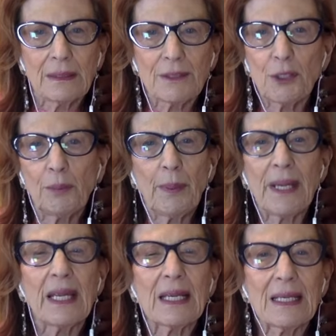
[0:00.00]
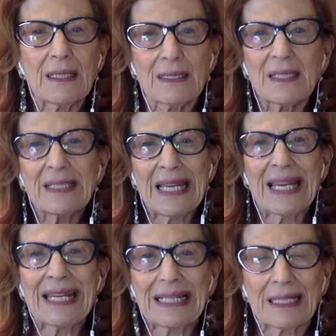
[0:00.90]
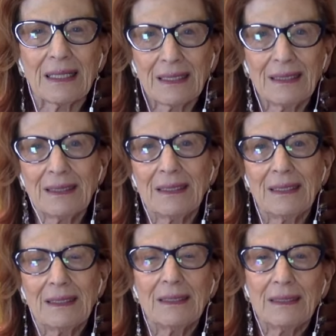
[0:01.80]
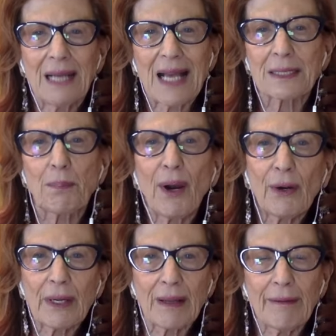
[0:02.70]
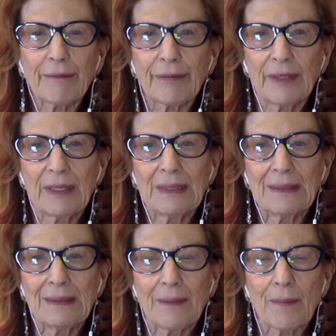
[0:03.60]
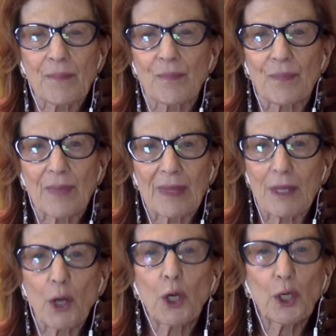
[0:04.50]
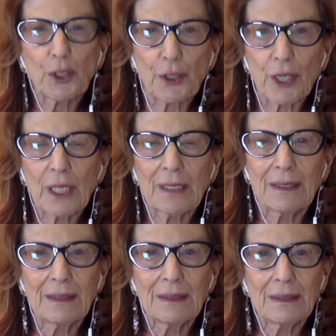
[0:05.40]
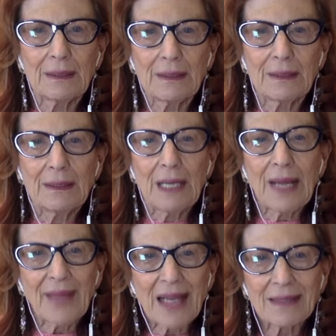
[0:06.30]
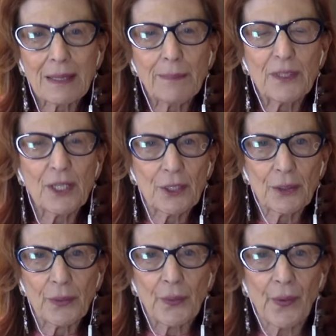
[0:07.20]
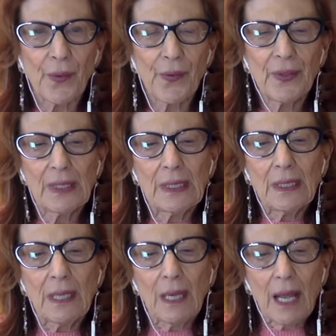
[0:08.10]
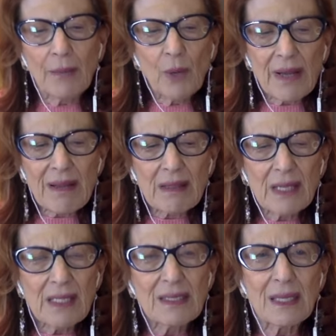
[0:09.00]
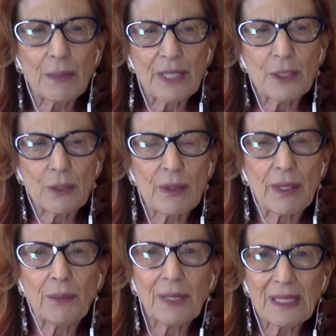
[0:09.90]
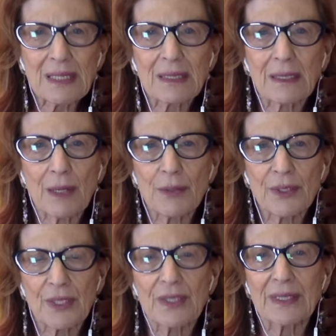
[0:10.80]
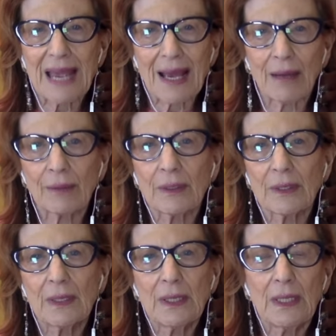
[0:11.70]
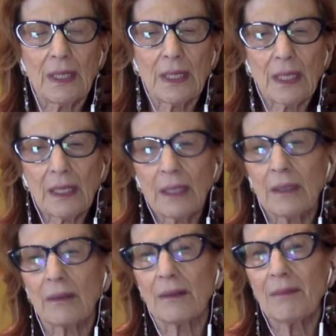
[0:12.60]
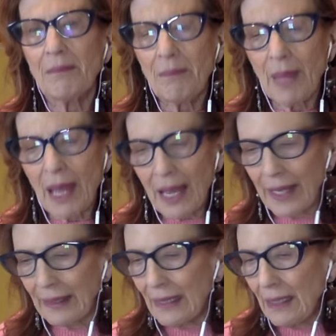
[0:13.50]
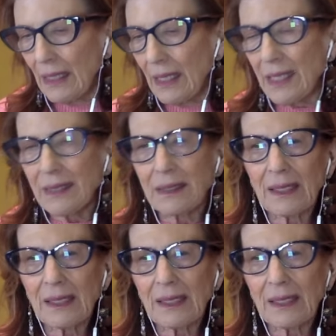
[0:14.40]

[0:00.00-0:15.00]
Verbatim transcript: to be seen as part of the herd. And that's up to you. And one of the things that we do that really slows us down, oh man, it's